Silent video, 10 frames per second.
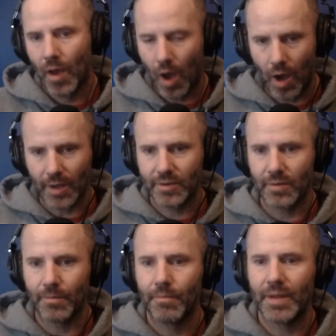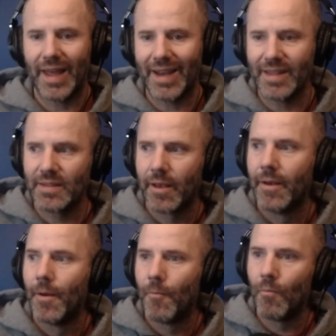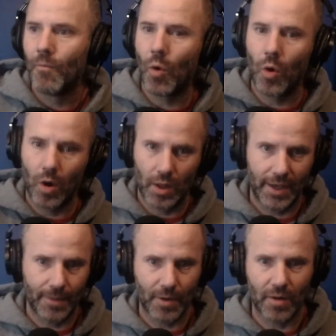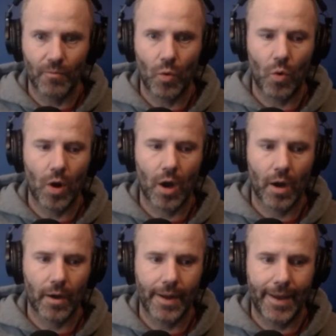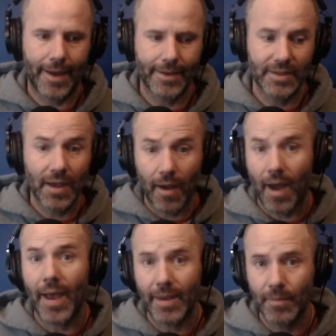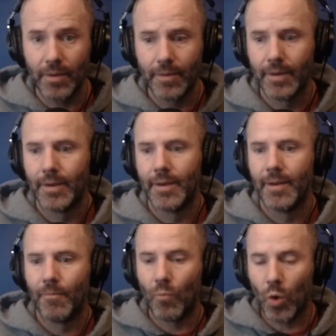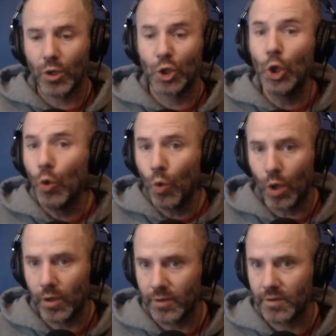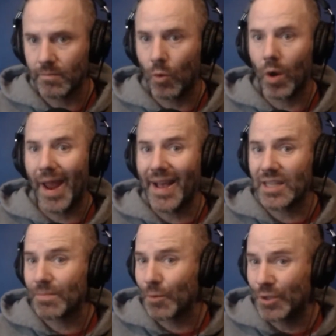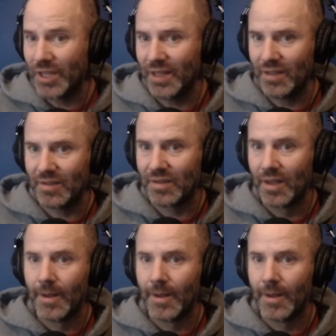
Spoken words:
awesome. But that is more labor, more time, more tools, more expertise.